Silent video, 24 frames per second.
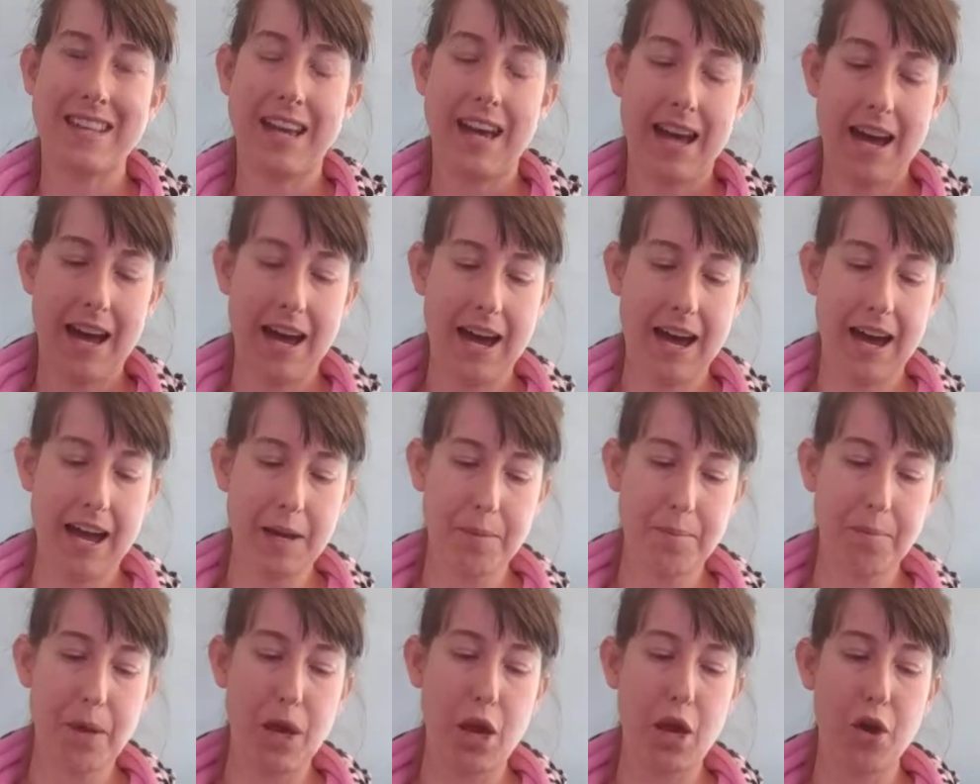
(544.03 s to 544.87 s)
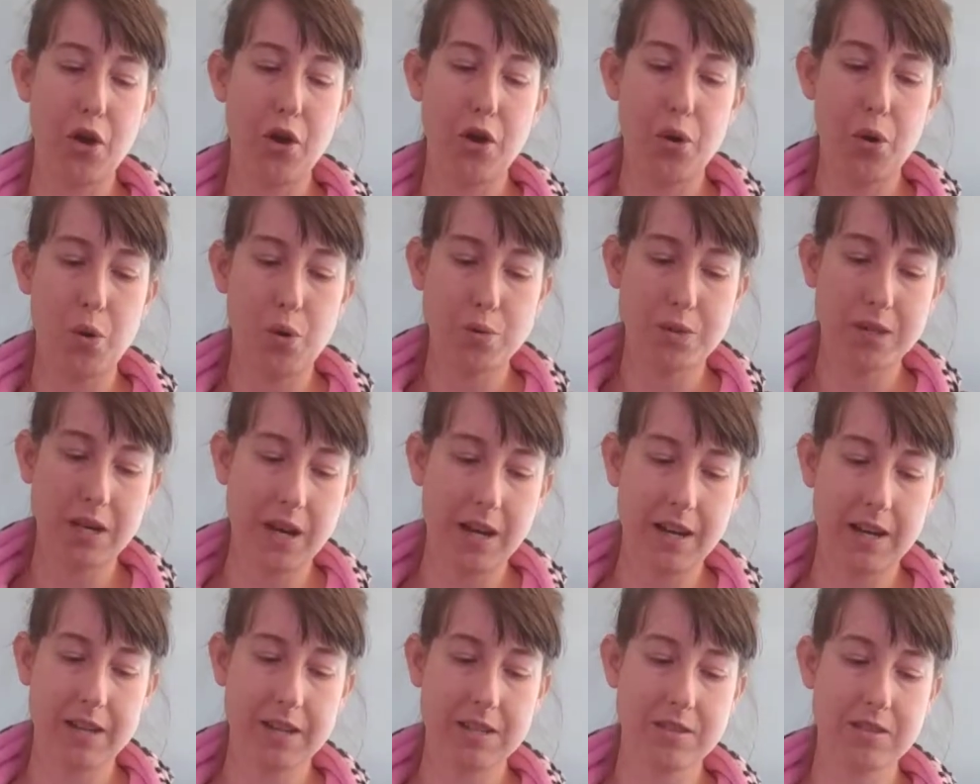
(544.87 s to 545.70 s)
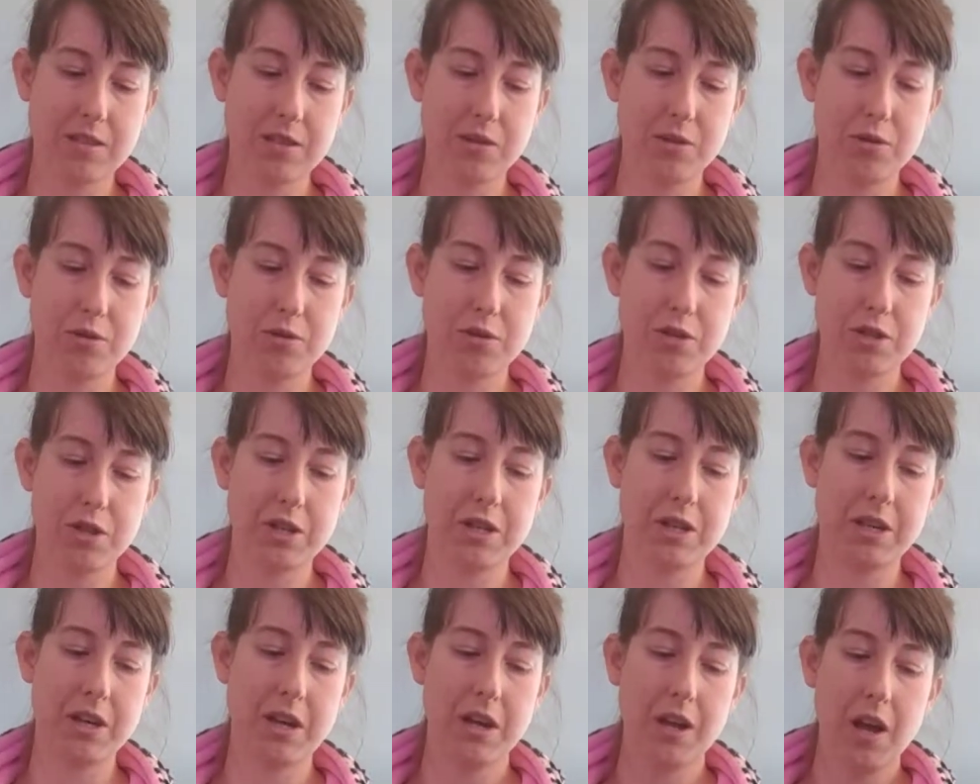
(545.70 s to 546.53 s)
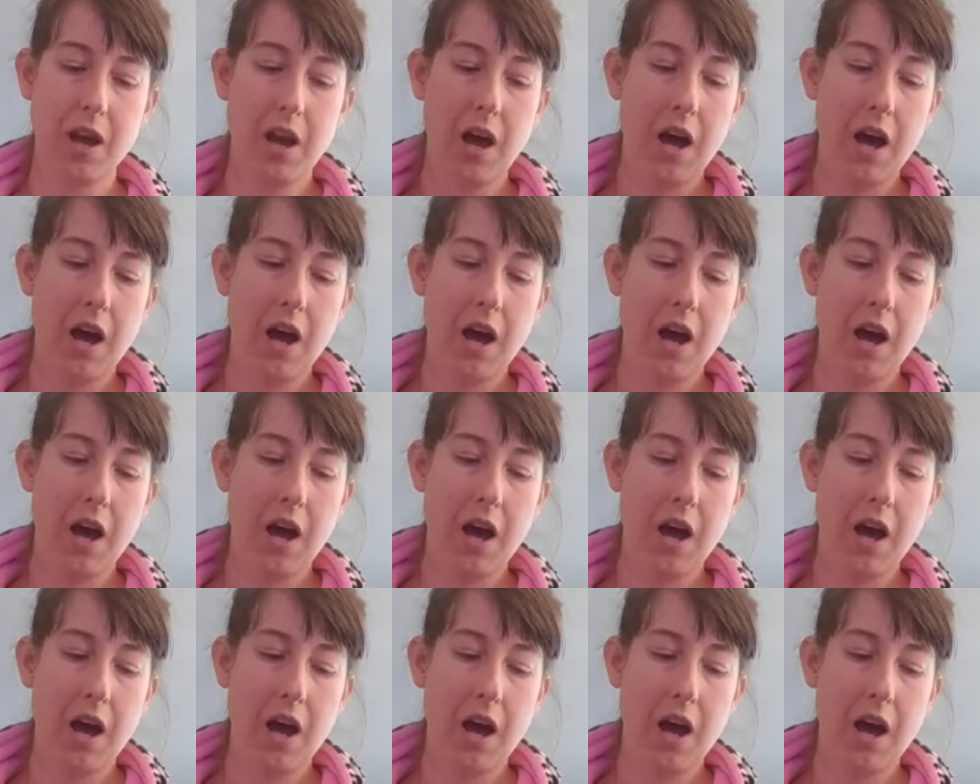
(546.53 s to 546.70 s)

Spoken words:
a hypotonic solution.